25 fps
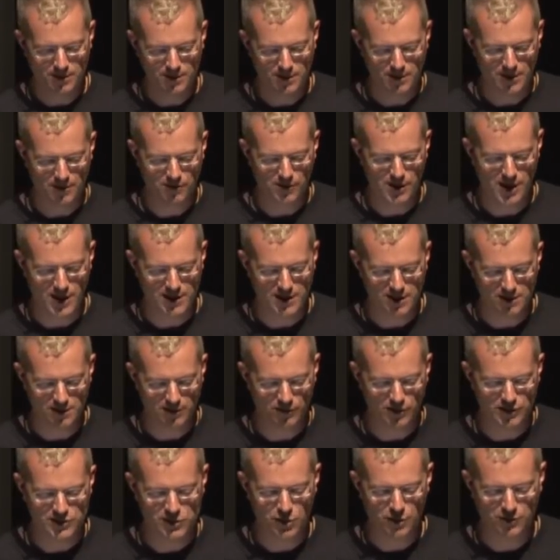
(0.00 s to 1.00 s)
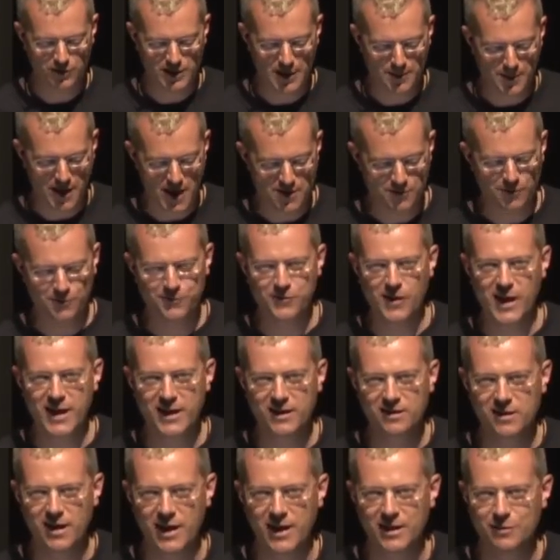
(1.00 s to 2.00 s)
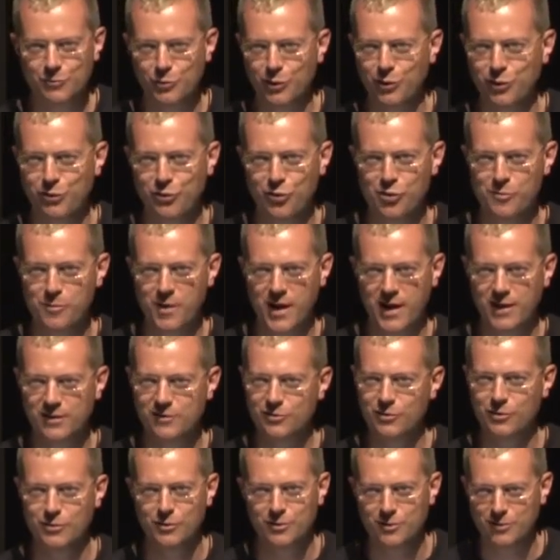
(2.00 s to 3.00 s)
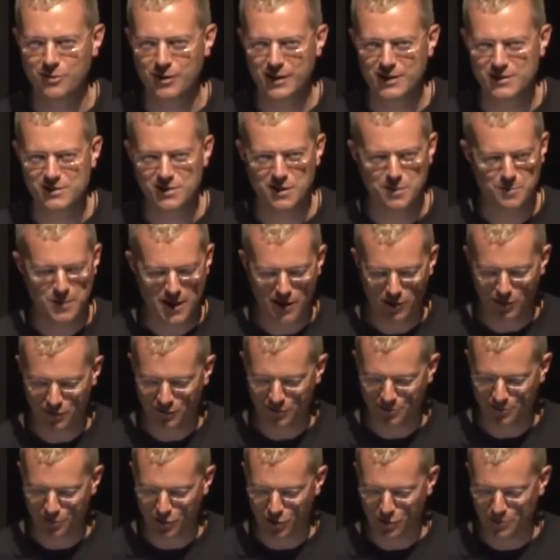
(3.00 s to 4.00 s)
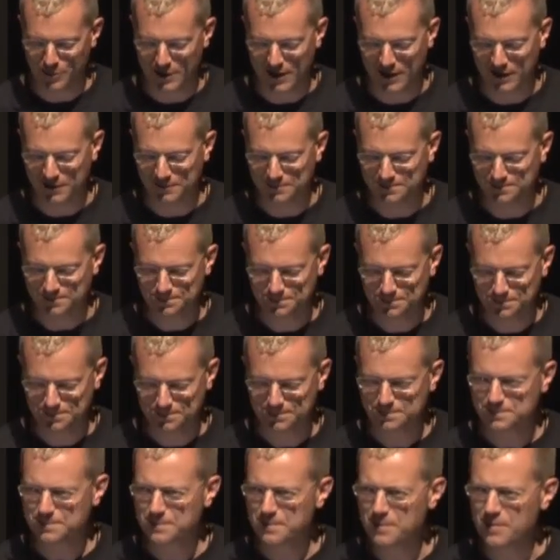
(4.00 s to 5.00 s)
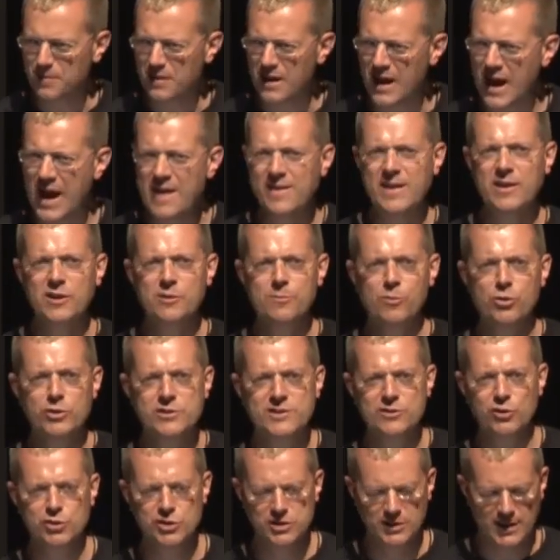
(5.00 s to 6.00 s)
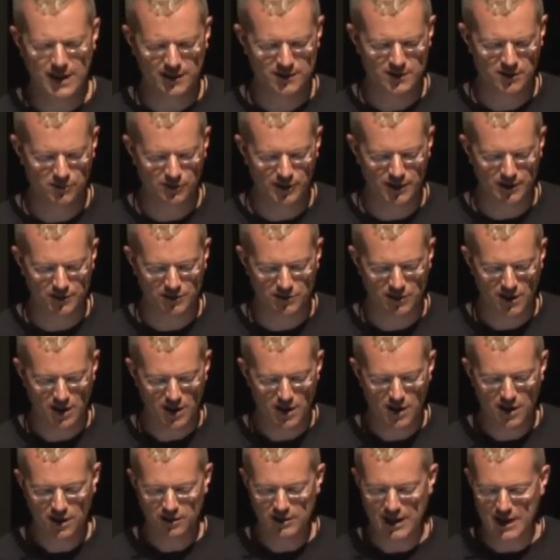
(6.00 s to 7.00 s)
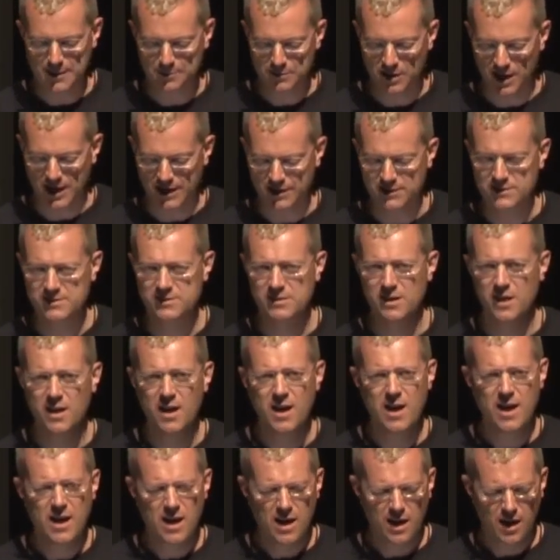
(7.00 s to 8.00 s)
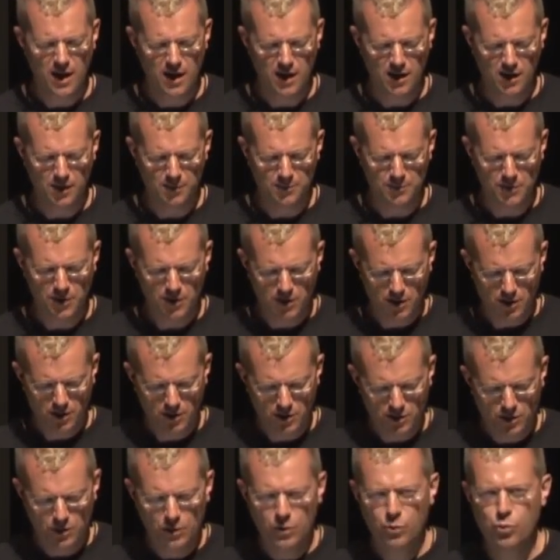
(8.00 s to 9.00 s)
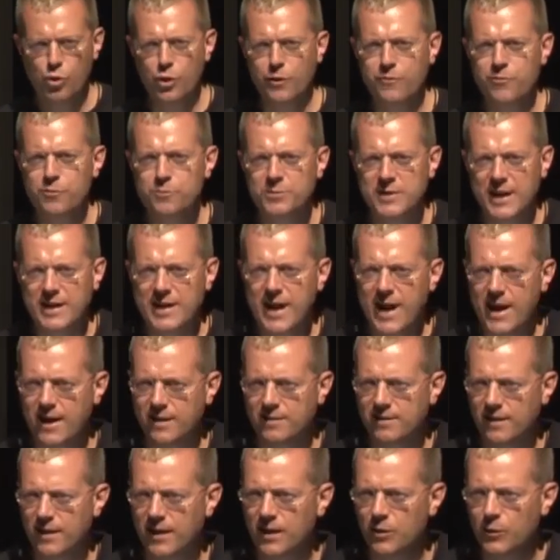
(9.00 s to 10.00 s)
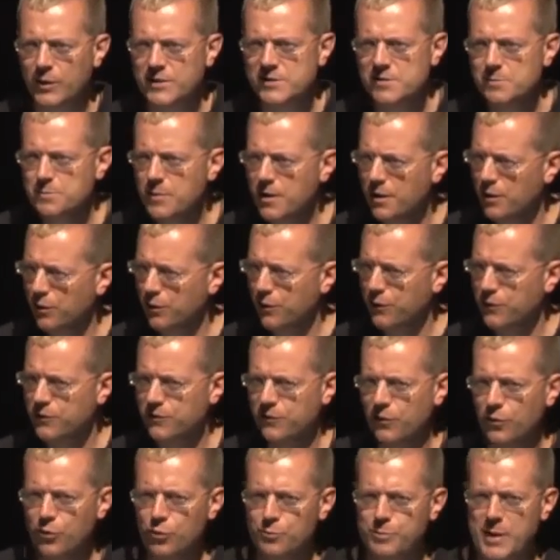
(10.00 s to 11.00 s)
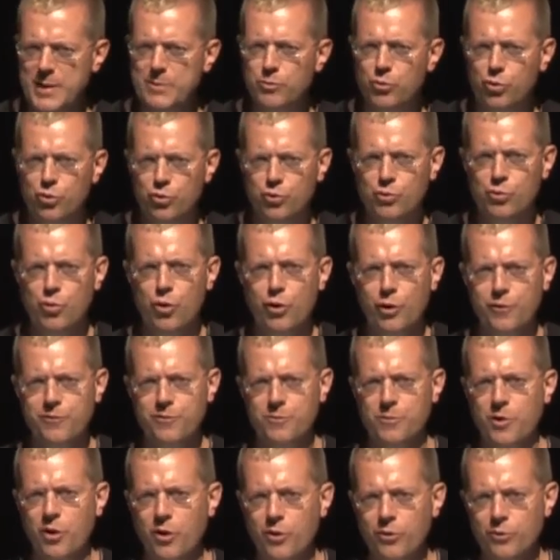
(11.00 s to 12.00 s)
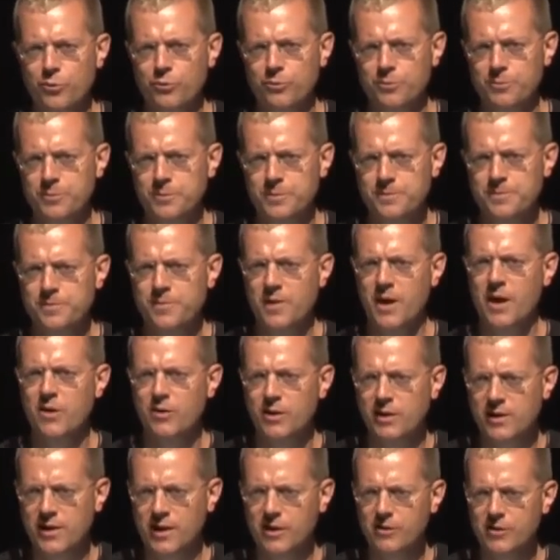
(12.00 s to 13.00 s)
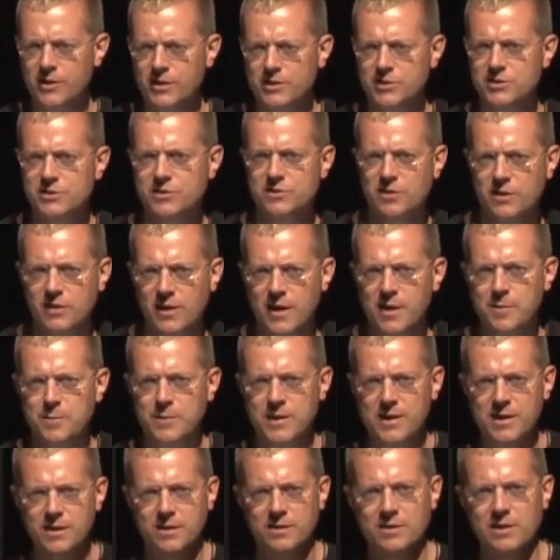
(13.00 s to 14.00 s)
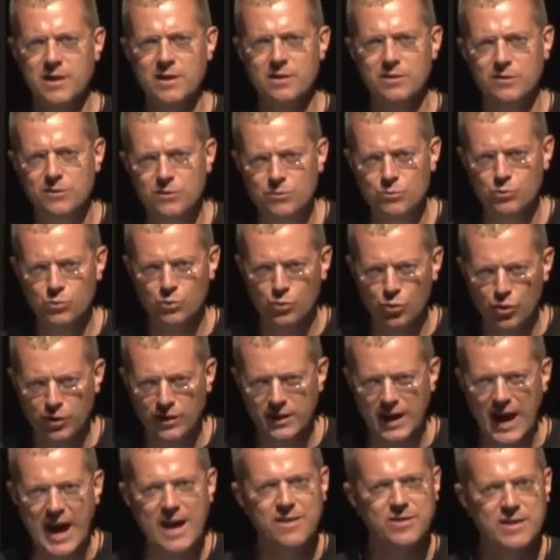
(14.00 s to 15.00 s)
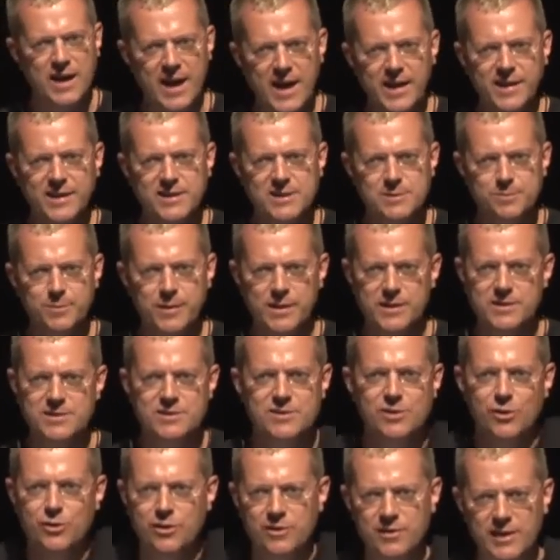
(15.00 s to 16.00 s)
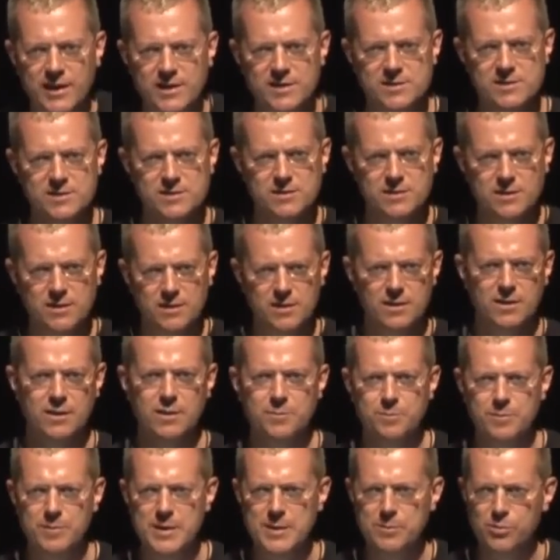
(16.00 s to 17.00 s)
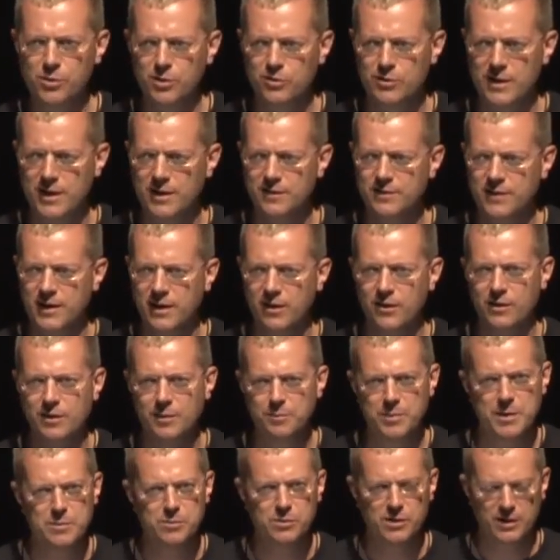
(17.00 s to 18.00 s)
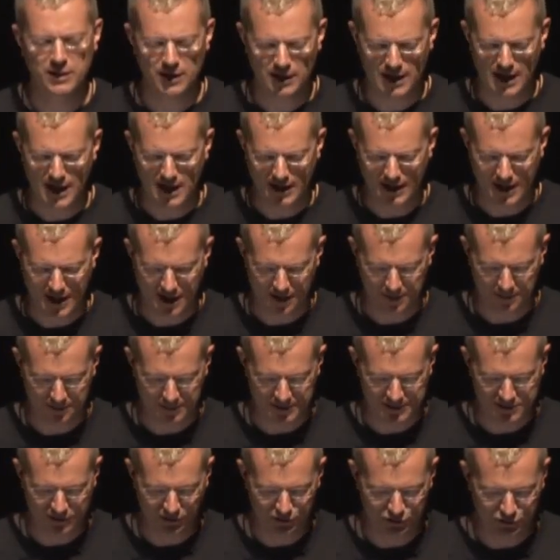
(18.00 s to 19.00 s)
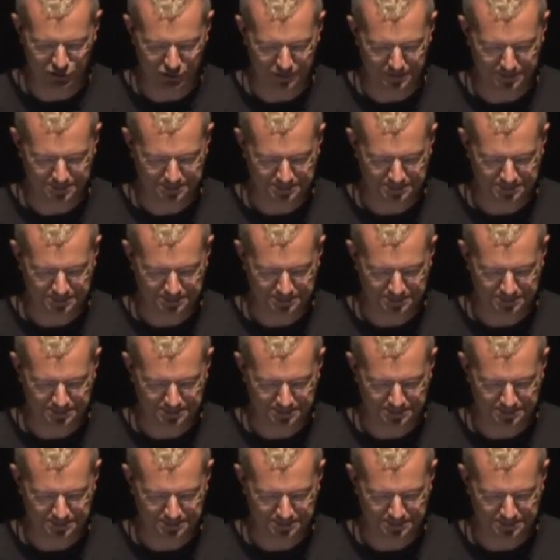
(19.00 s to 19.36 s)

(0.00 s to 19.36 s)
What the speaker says: Every so often, they might have a fire night with thermite or things that are powered from propane. And then your more social activities, game nights. Work from Den Hack Day once a month. So people who work from home are encouraged to come in and work at the hackerspace so that there's people around there and people are going to hang out and be social.